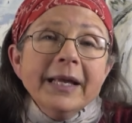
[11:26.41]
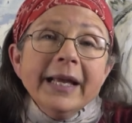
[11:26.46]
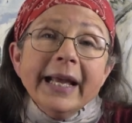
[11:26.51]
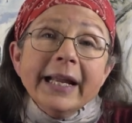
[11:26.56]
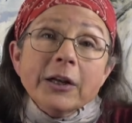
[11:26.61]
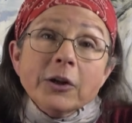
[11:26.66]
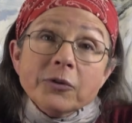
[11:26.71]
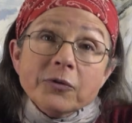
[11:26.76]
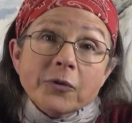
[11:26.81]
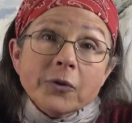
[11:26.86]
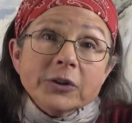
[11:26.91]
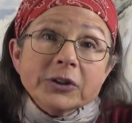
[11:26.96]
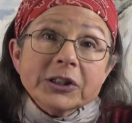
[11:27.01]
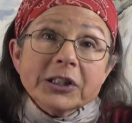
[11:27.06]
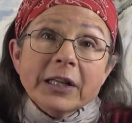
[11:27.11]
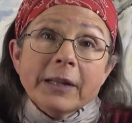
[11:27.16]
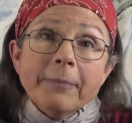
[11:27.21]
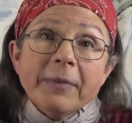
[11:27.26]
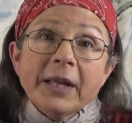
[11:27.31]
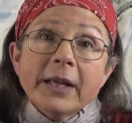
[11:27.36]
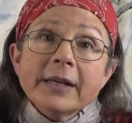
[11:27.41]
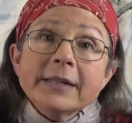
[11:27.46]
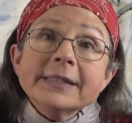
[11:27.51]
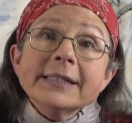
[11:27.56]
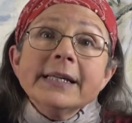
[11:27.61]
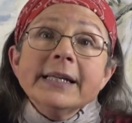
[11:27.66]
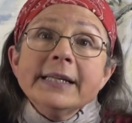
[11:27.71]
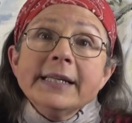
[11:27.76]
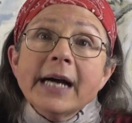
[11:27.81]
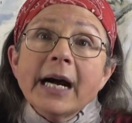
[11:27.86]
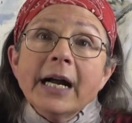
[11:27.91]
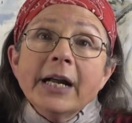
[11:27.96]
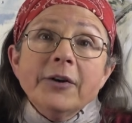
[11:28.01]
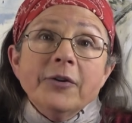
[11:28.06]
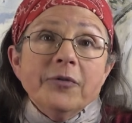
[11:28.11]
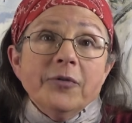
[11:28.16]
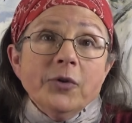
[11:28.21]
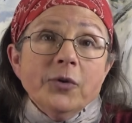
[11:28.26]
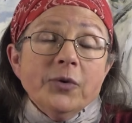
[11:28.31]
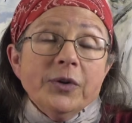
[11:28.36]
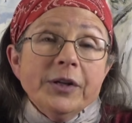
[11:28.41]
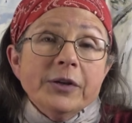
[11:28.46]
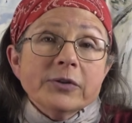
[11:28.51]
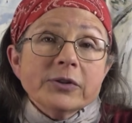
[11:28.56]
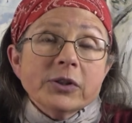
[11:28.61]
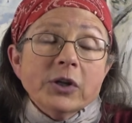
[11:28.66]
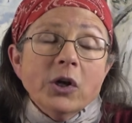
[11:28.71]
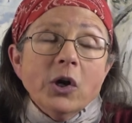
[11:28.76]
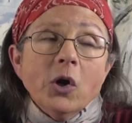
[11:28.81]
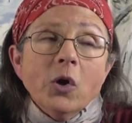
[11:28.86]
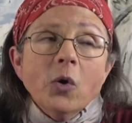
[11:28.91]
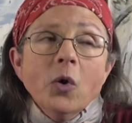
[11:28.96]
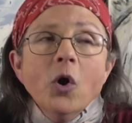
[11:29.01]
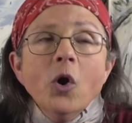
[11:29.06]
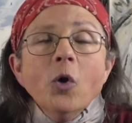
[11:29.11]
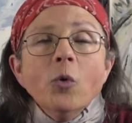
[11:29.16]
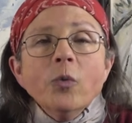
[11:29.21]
And unfortunately, because he died a few years ago,